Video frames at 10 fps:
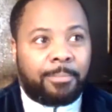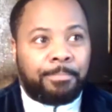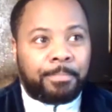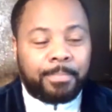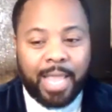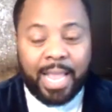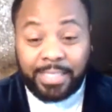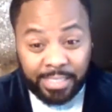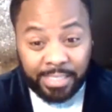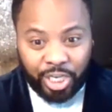
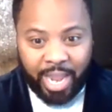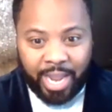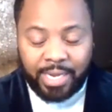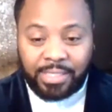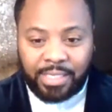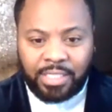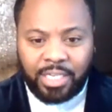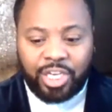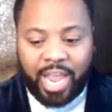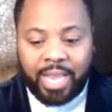6-inch can. A 6-inch
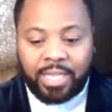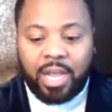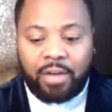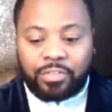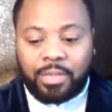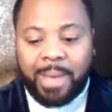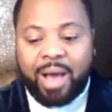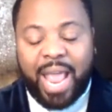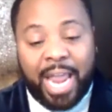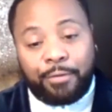can covers about
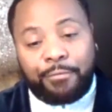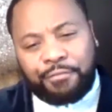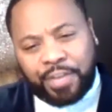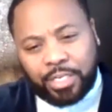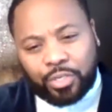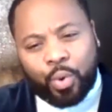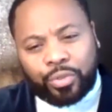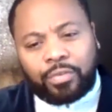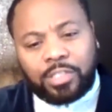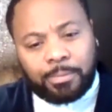8 feet worth
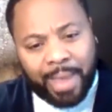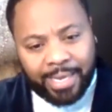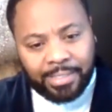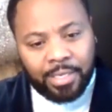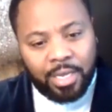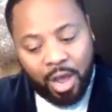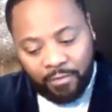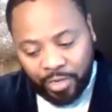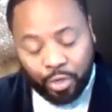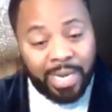of space of
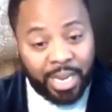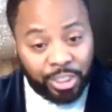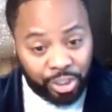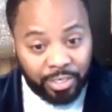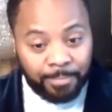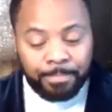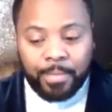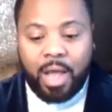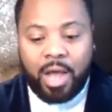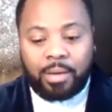illumination.
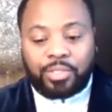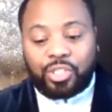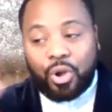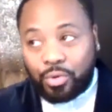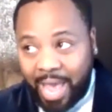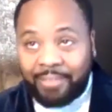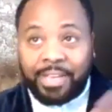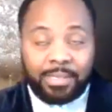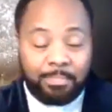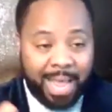So having
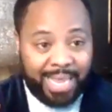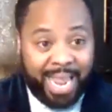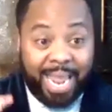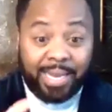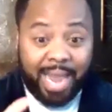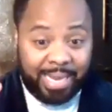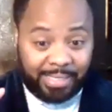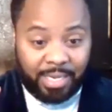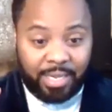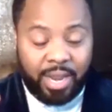my can lights
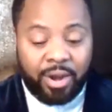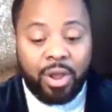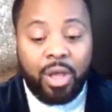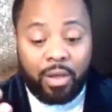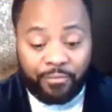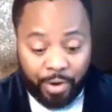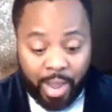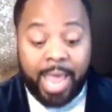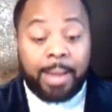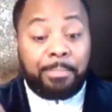in there
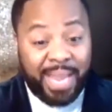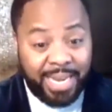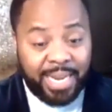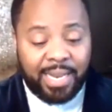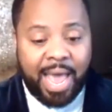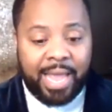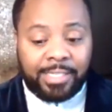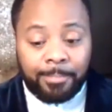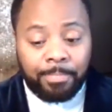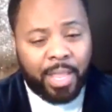and pendant lights,
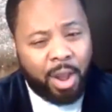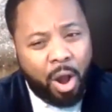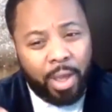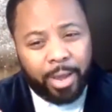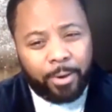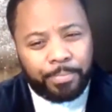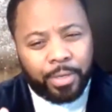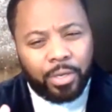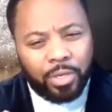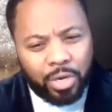they all help the
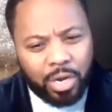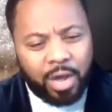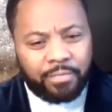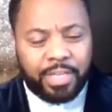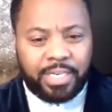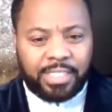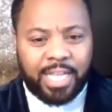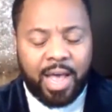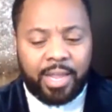look of the design.